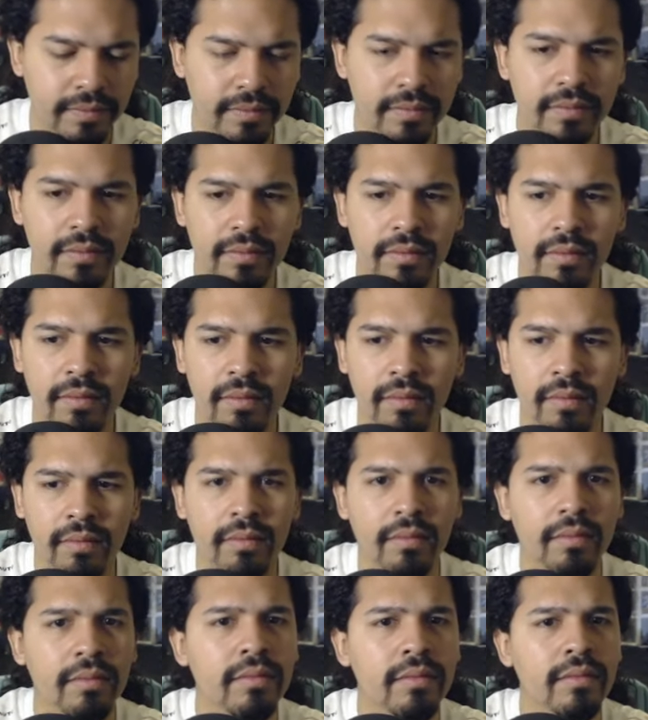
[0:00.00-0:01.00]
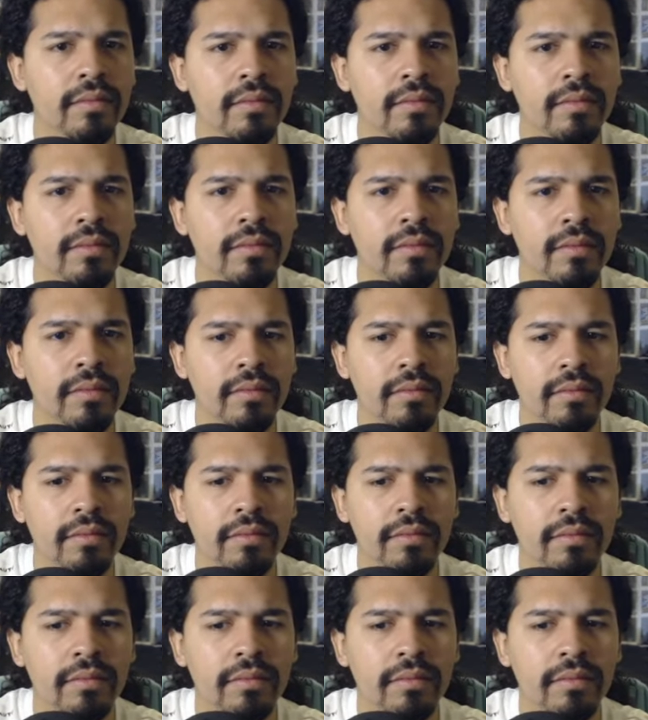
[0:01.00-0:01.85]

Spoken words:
Nobody speaks.